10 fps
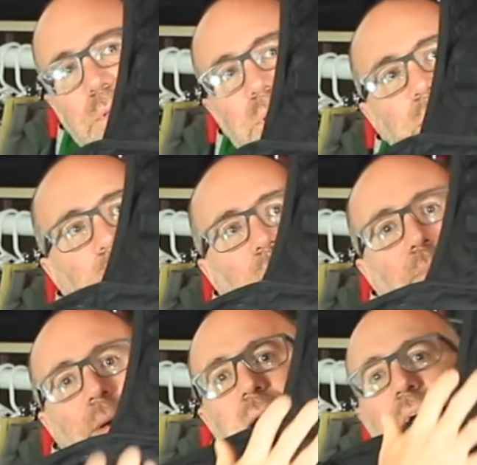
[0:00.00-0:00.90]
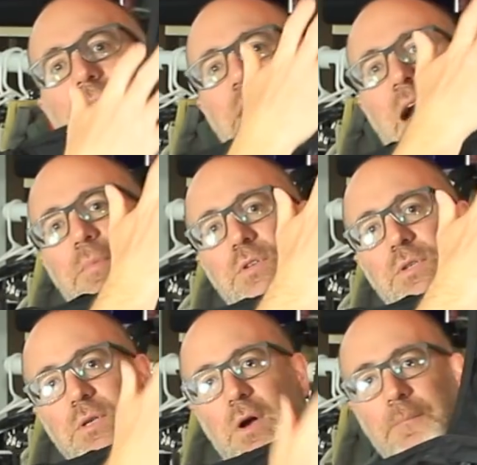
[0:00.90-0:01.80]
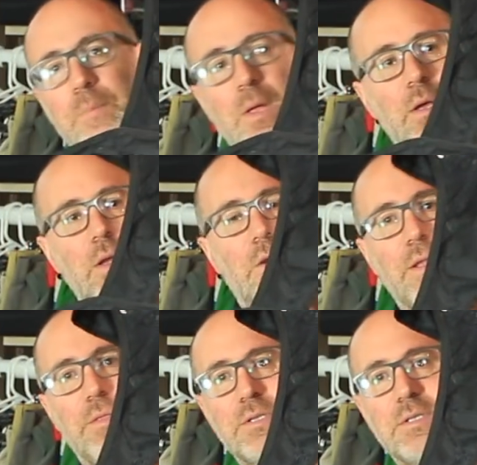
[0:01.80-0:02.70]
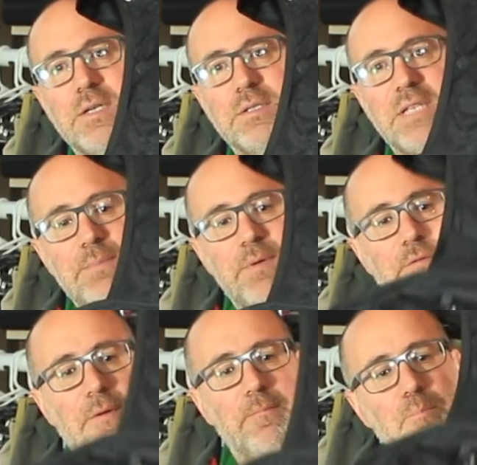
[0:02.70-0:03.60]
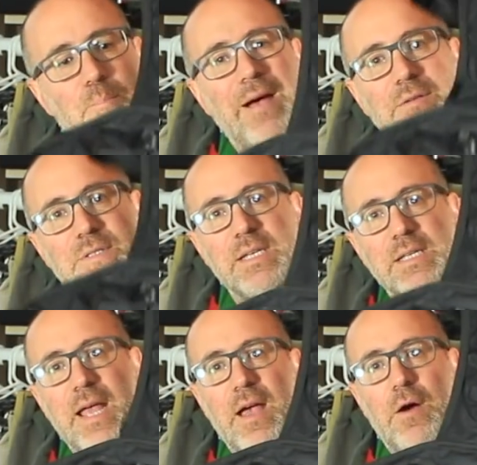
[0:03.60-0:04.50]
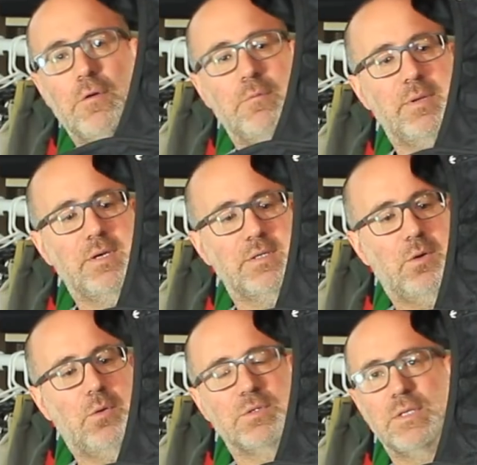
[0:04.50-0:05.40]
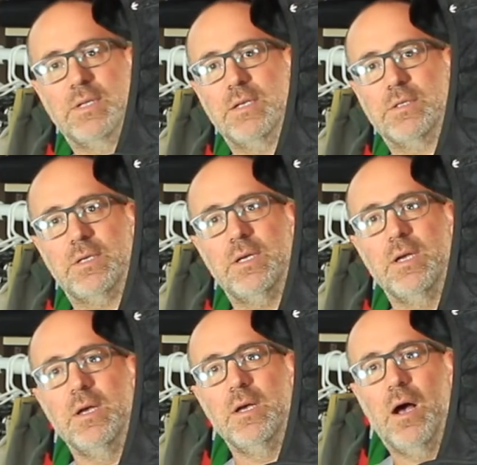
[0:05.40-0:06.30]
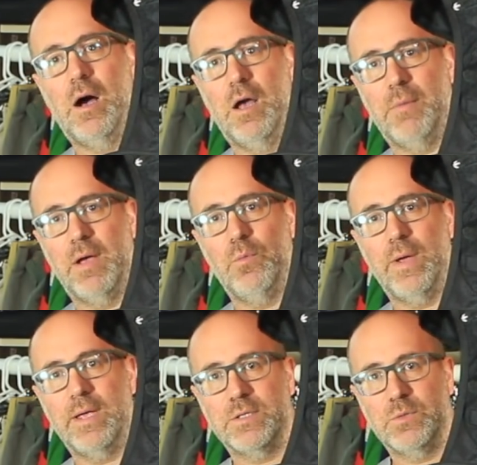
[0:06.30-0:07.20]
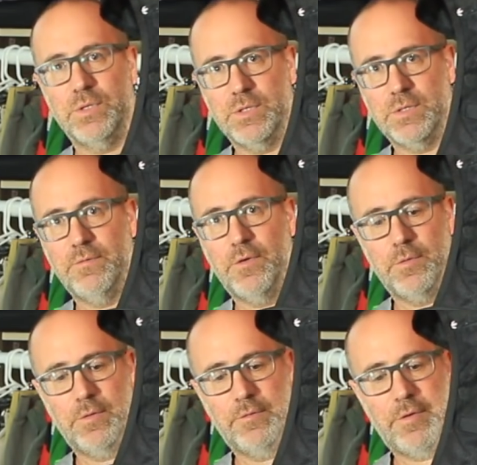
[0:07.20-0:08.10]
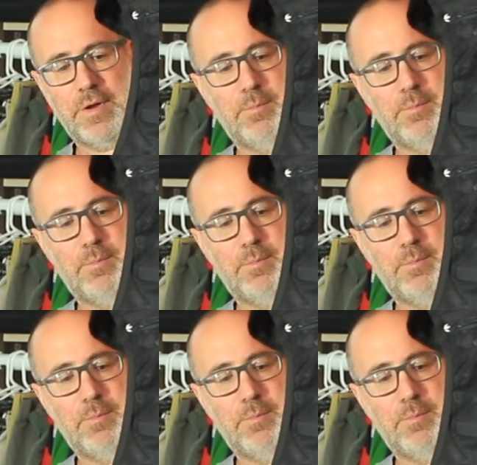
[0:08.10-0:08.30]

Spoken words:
with the little pack on top that you saw. All right, this does keep it from bouncing down because it holds it nicely on my waist, which is very, very